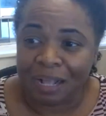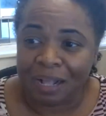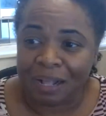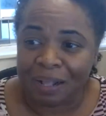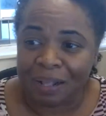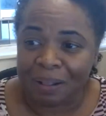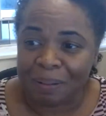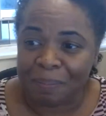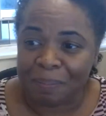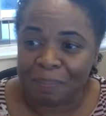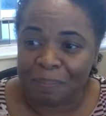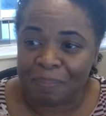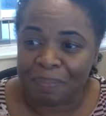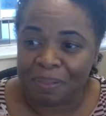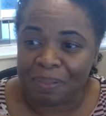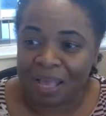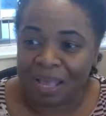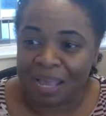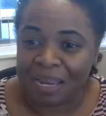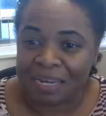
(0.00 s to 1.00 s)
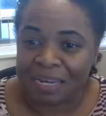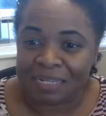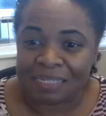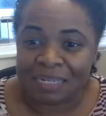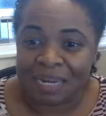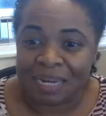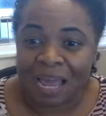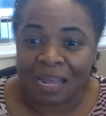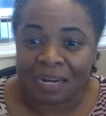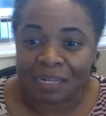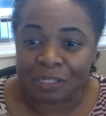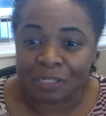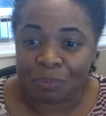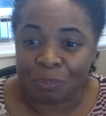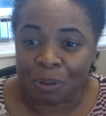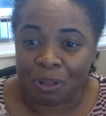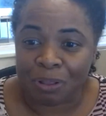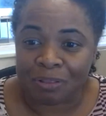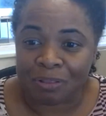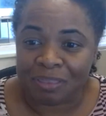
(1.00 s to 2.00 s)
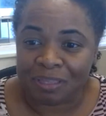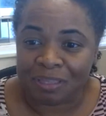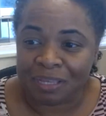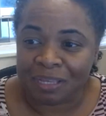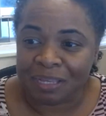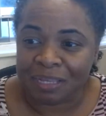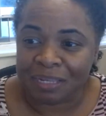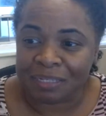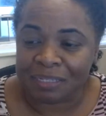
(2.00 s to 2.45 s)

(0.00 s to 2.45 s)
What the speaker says: And it's not a small thing.